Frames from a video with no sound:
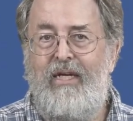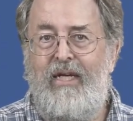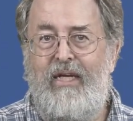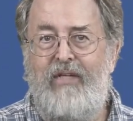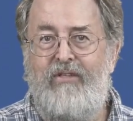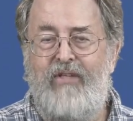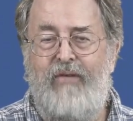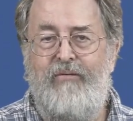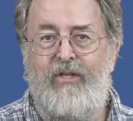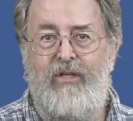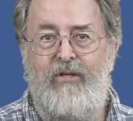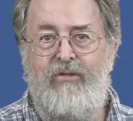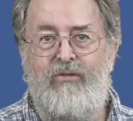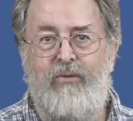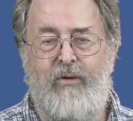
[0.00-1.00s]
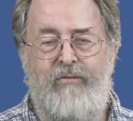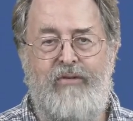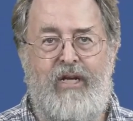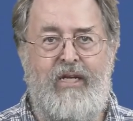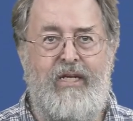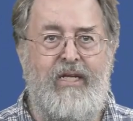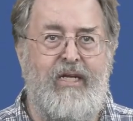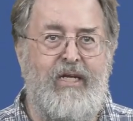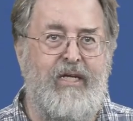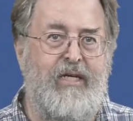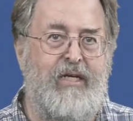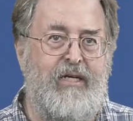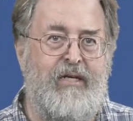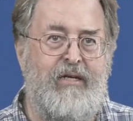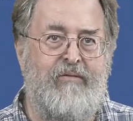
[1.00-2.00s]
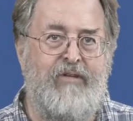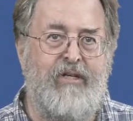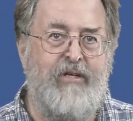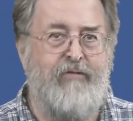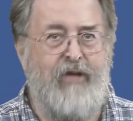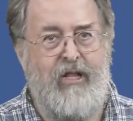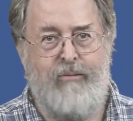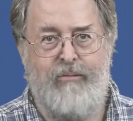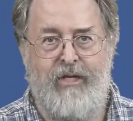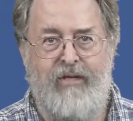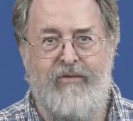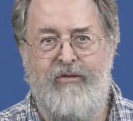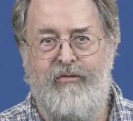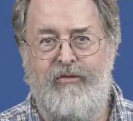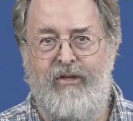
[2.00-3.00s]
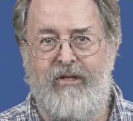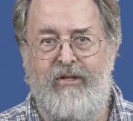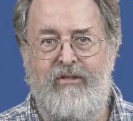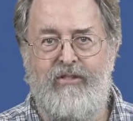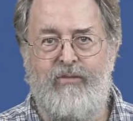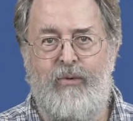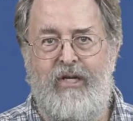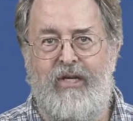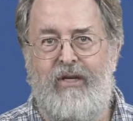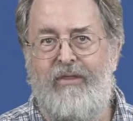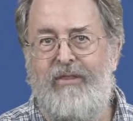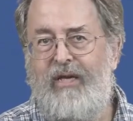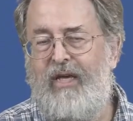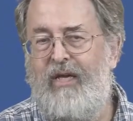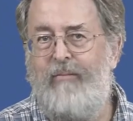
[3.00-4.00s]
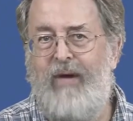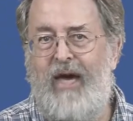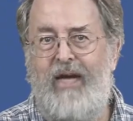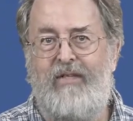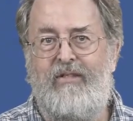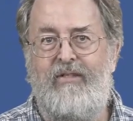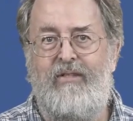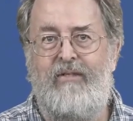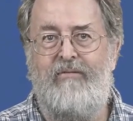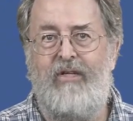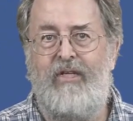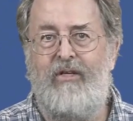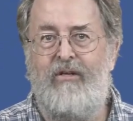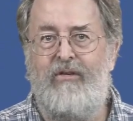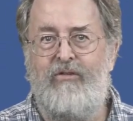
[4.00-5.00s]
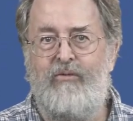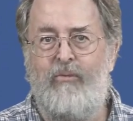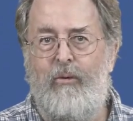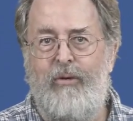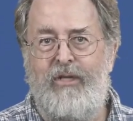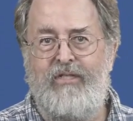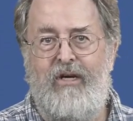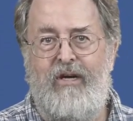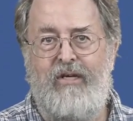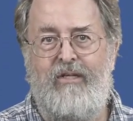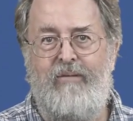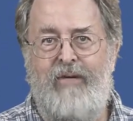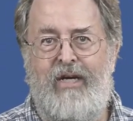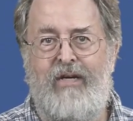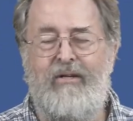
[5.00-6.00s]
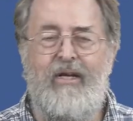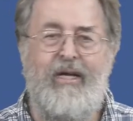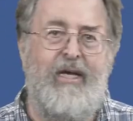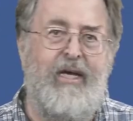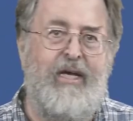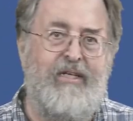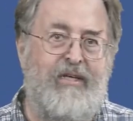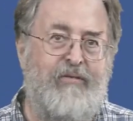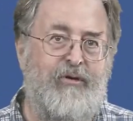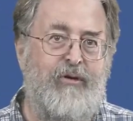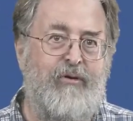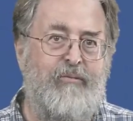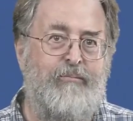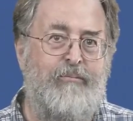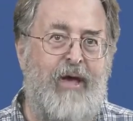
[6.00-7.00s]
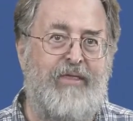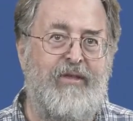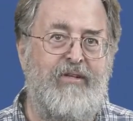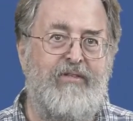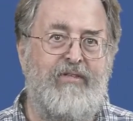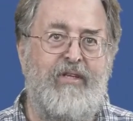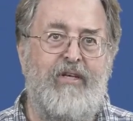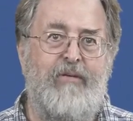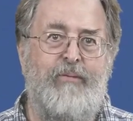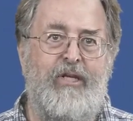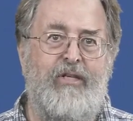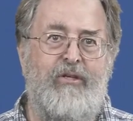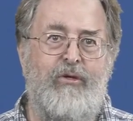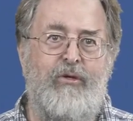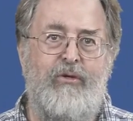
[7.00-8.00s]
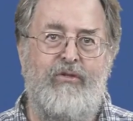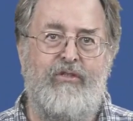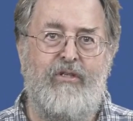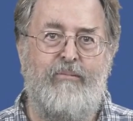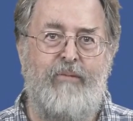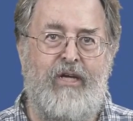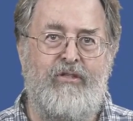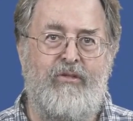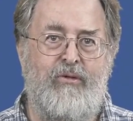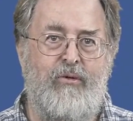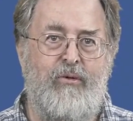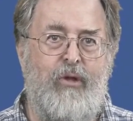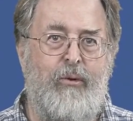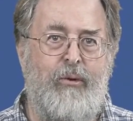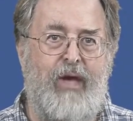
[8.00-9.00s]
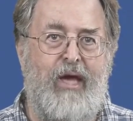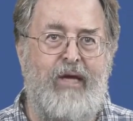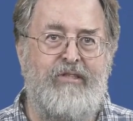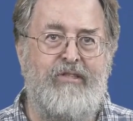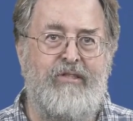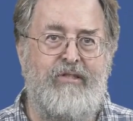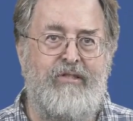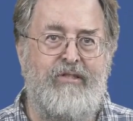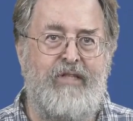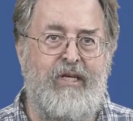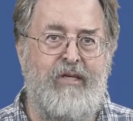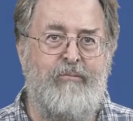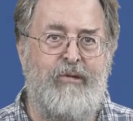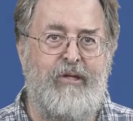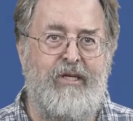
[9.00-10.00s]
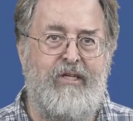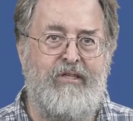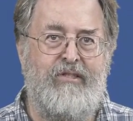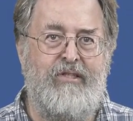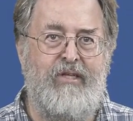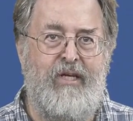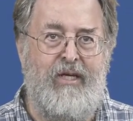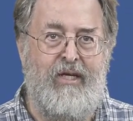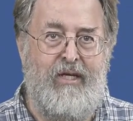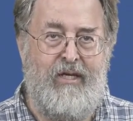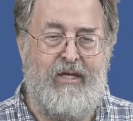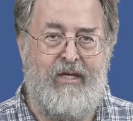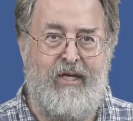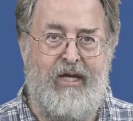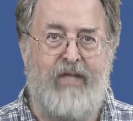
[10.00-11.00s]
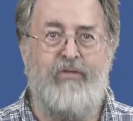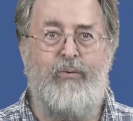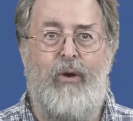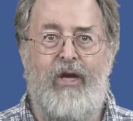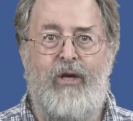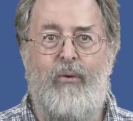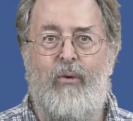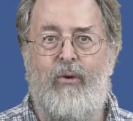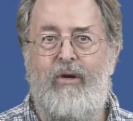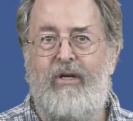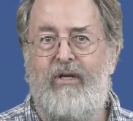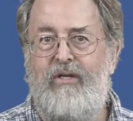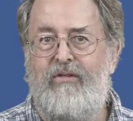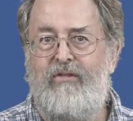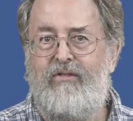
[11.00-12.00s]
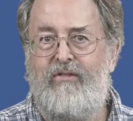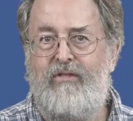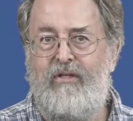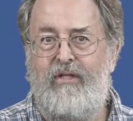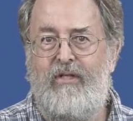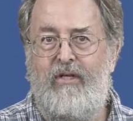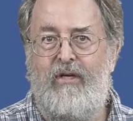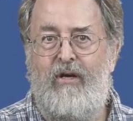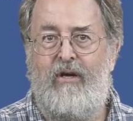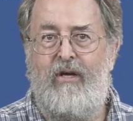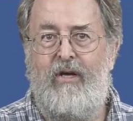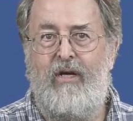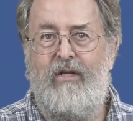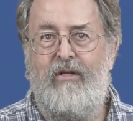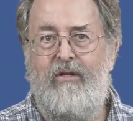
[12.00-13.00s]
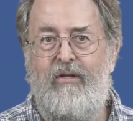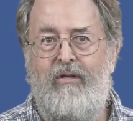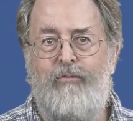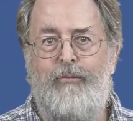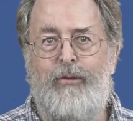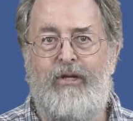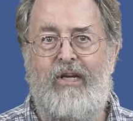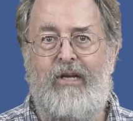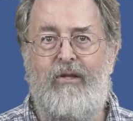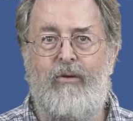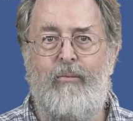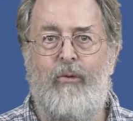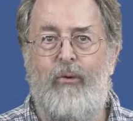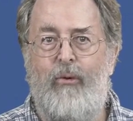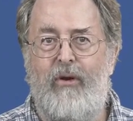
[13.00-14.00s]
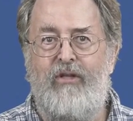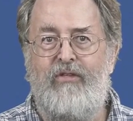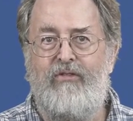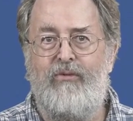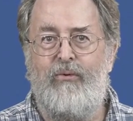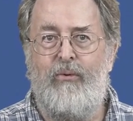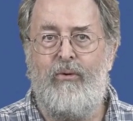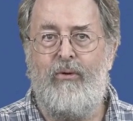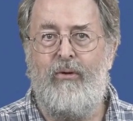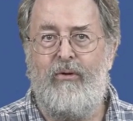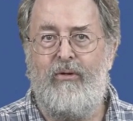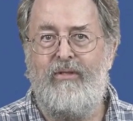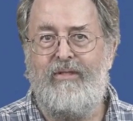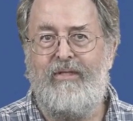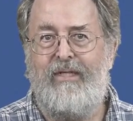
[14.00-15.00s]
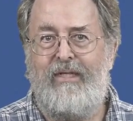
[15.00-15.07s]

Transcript: And it's given you sort of an idea of the development of the field as well, thinking back to the videos where we talked about different methods that have been used to measure locations and place XY coordinates on particular points or